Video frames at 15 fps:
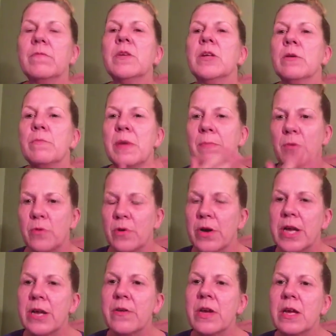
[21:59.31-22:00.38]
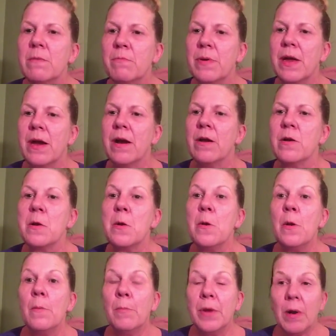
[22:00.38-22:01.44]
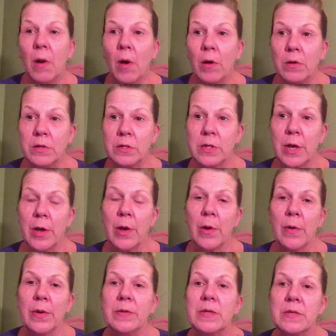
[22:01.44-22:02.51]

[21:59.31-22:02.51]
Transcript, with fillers: you know, people who are hearing impaired, but also,